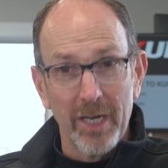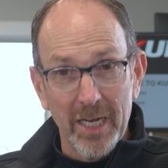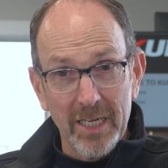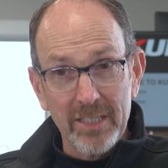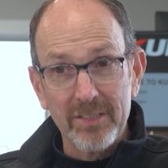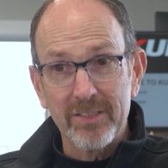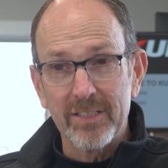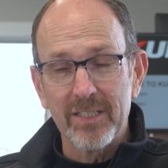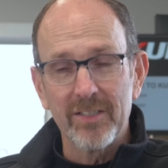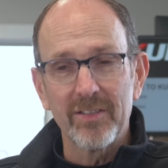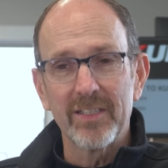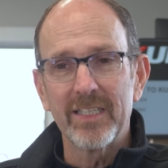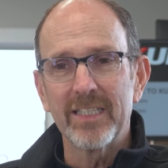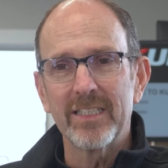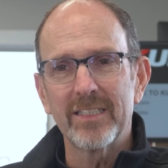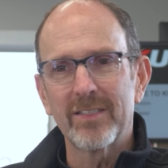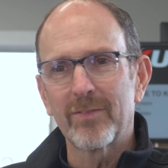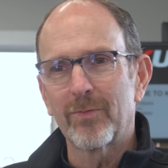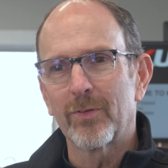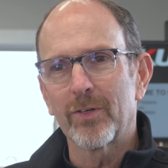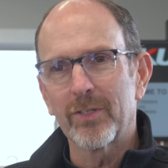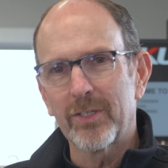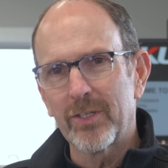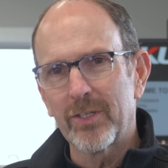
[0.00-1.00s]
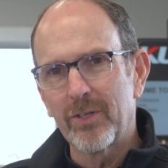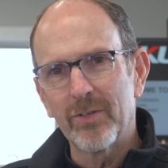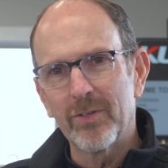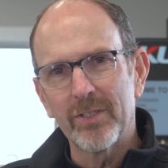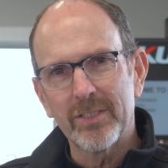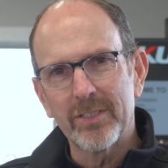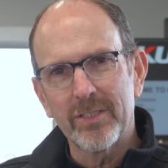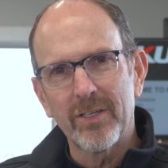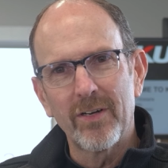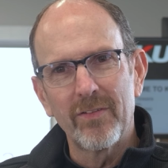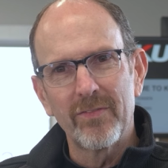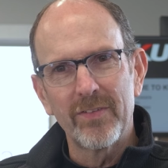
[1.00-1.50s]
us at least, for
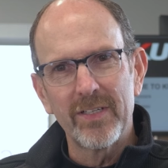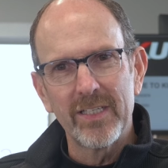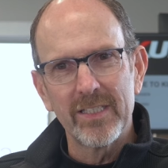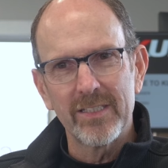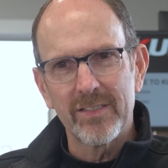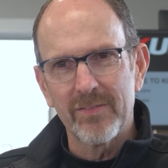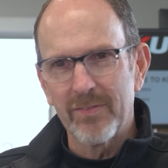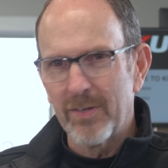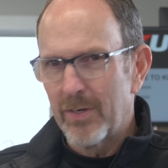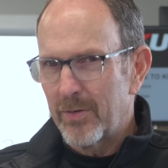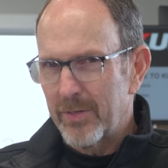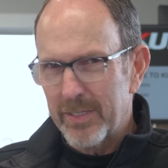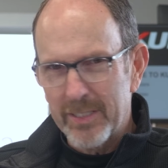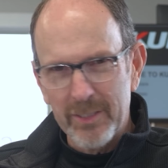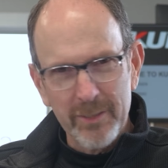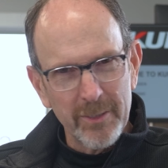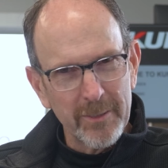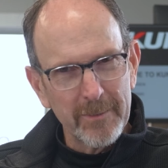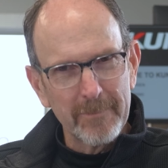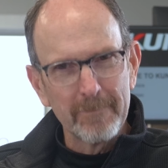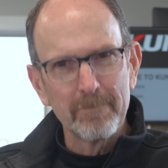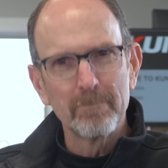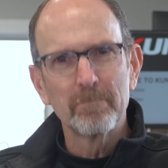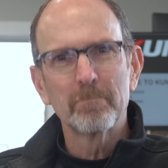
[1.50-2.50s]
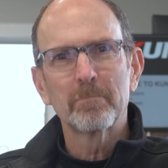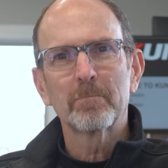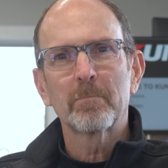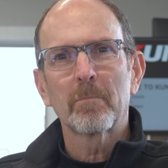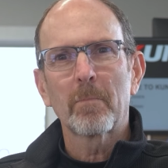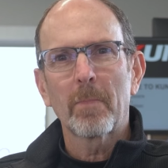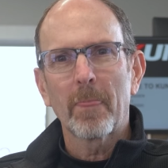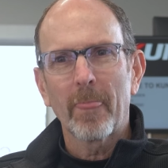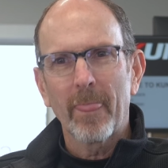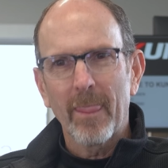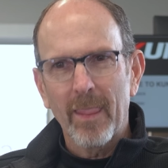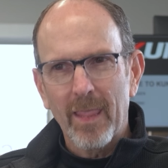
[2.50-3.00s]
Kunes RV, is very good.
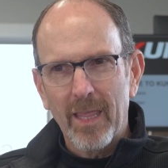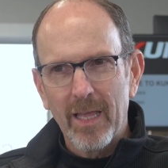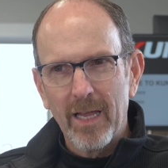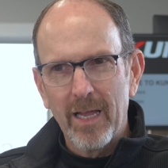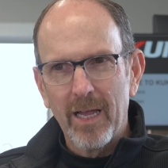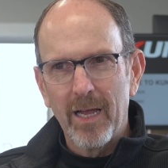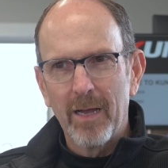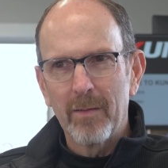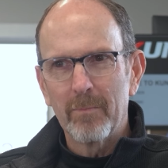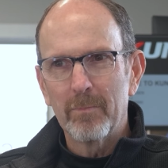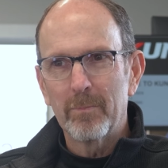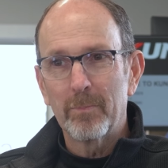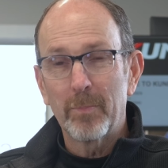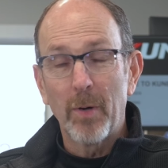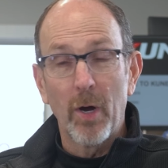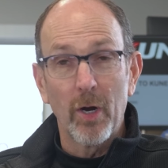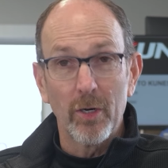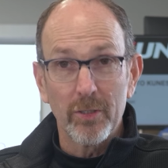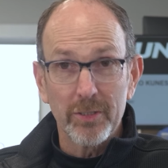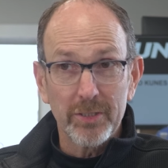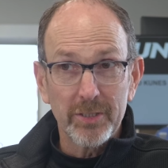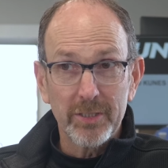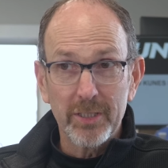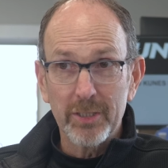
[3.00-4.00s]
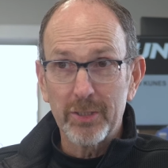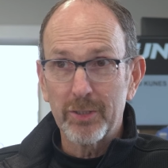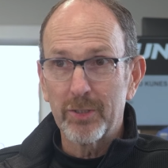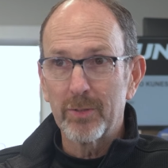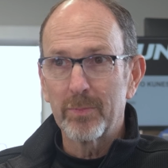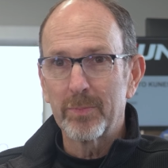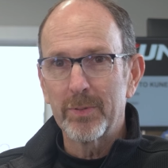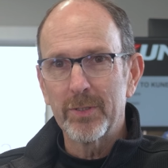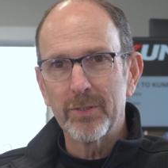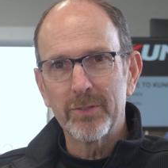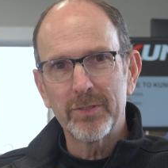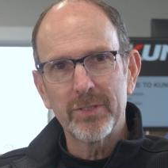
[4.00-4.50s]
Parts
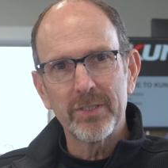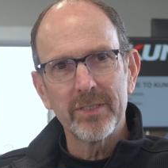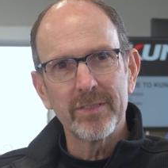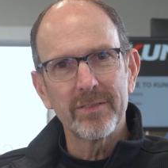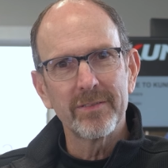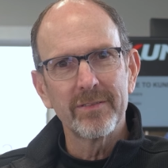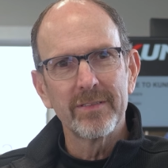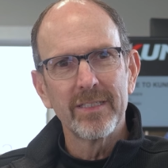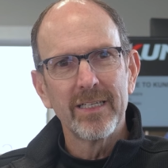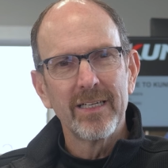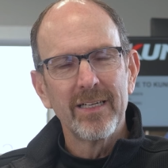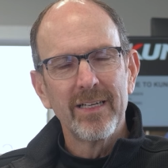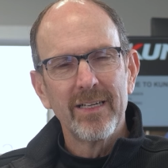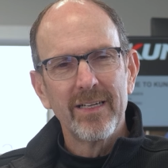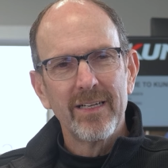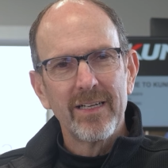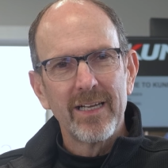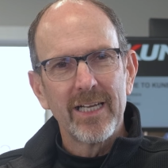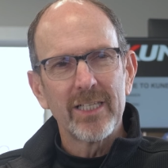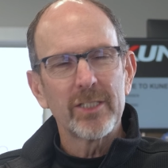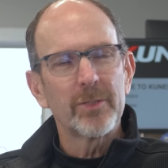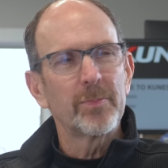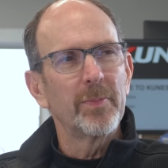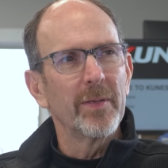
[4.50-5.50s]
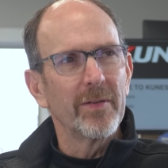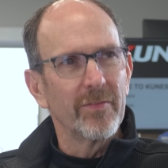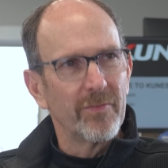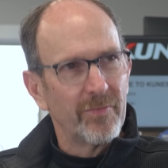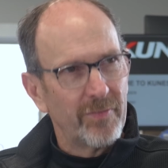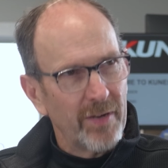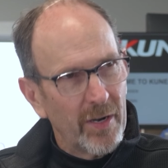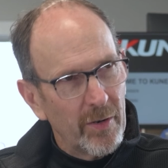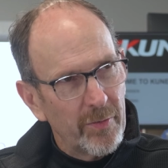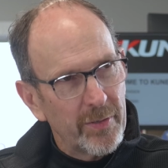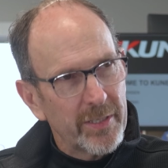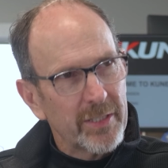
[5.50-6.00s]
distribution has been
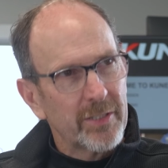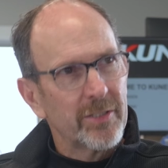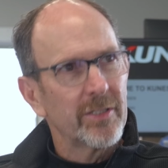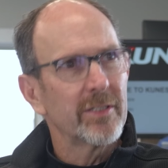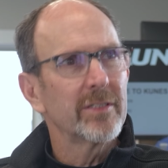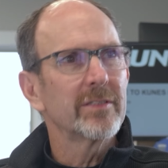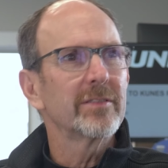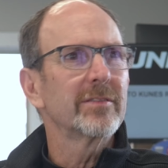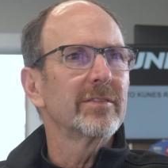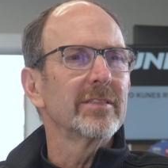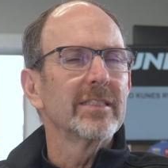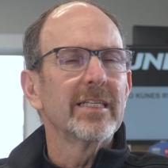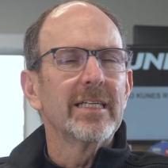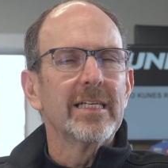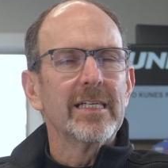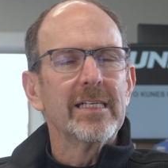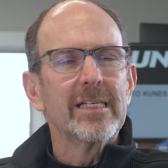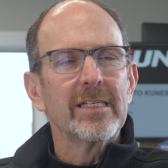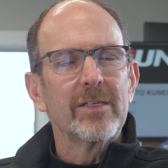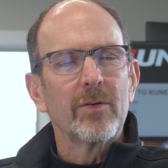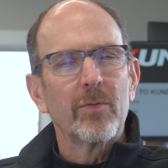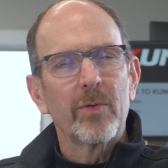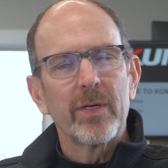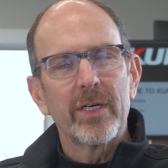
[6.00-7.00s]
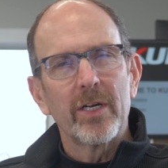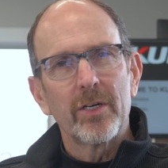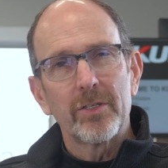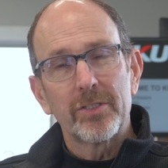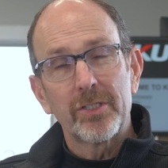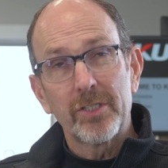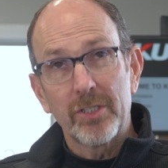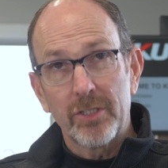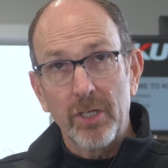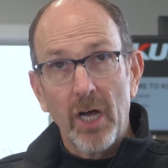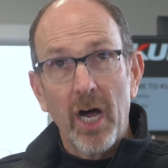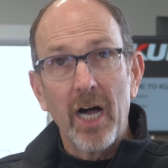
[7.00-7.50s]
very good. We are
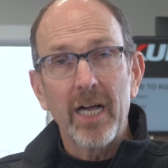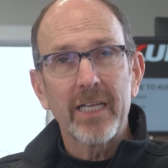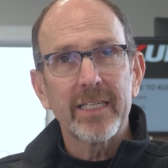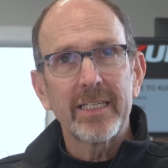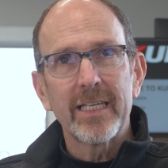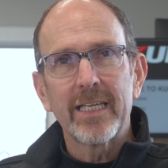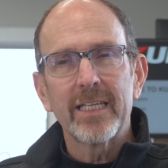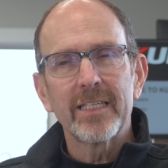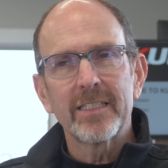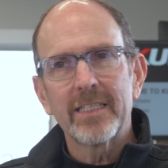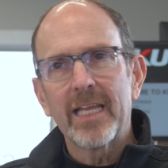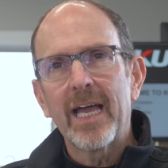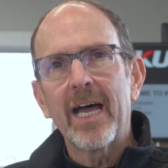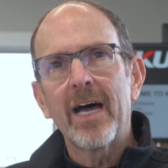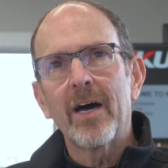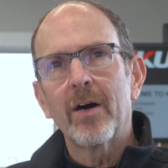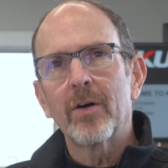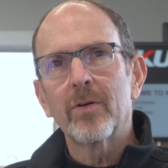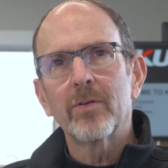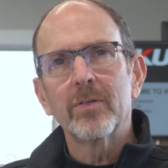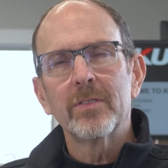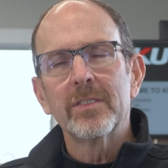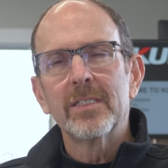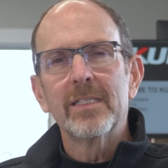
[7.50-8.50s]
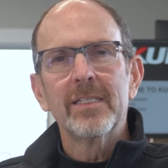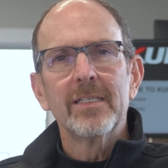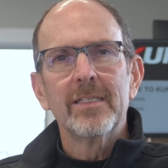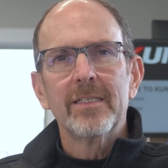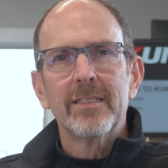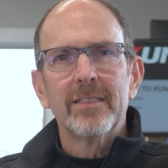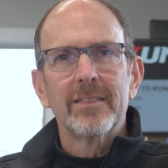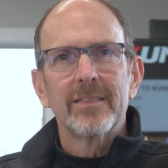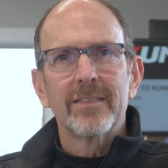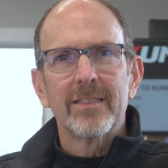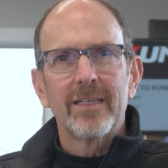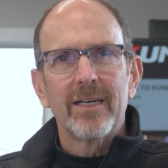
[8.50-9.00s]
stocking now
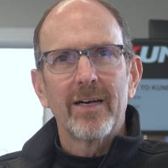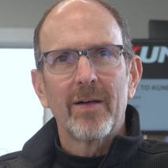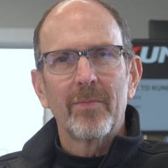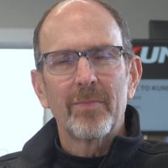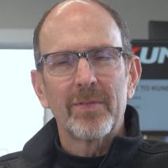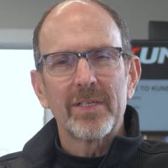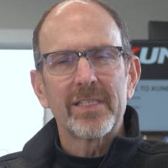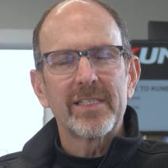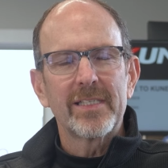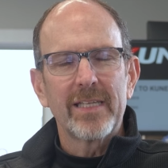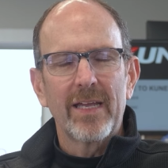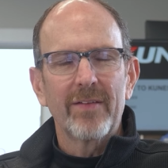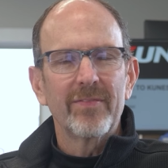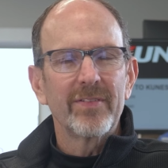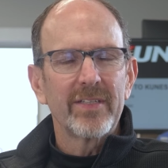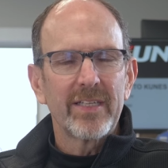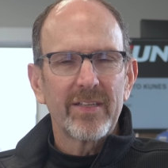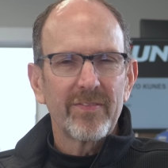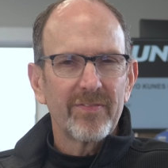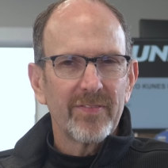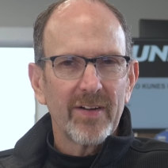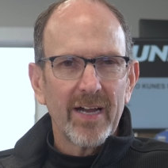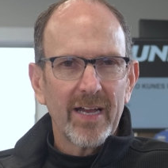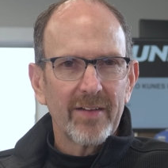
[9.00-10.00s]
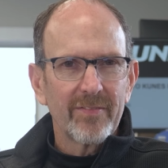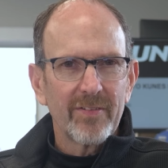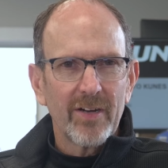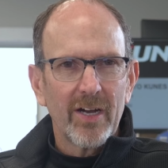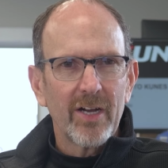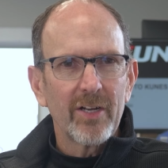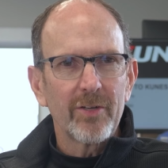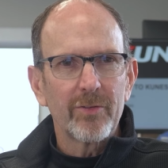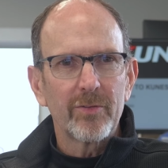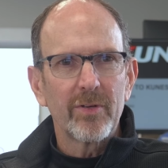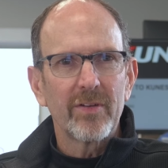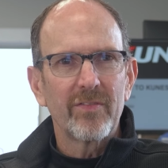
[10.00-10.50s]
the
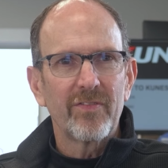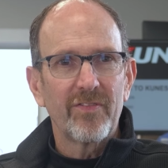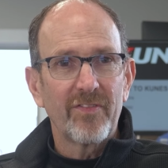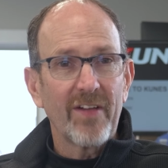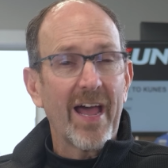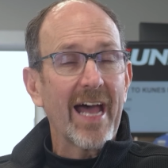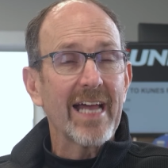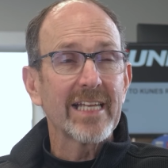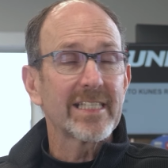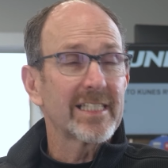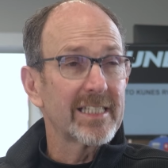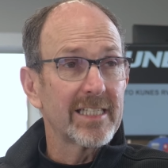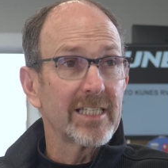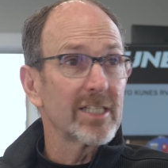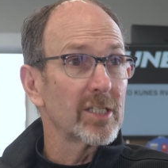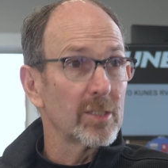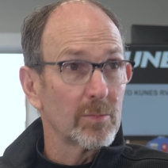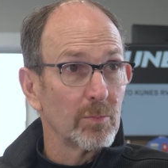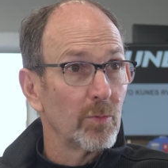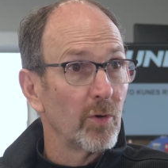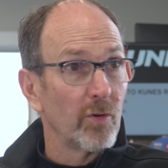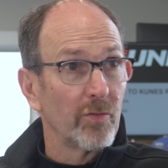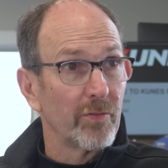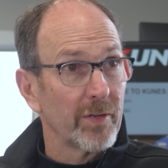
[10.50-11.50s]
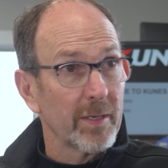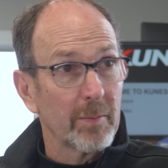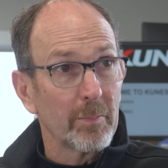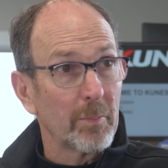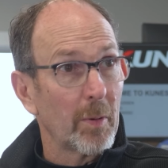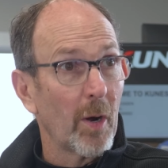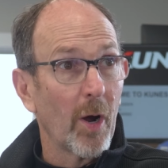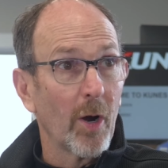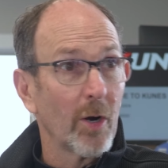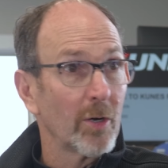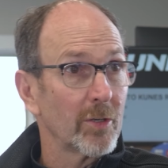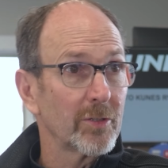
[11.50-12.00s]
7,500 fastest moving
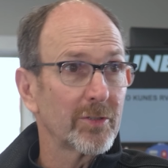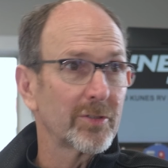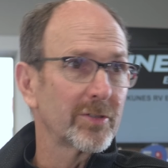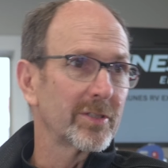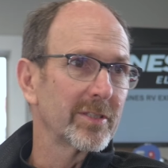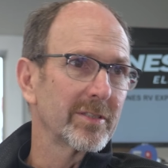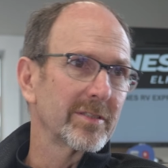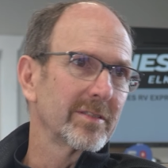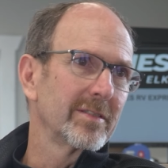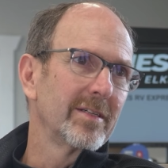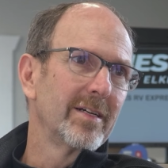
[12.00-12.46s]
parts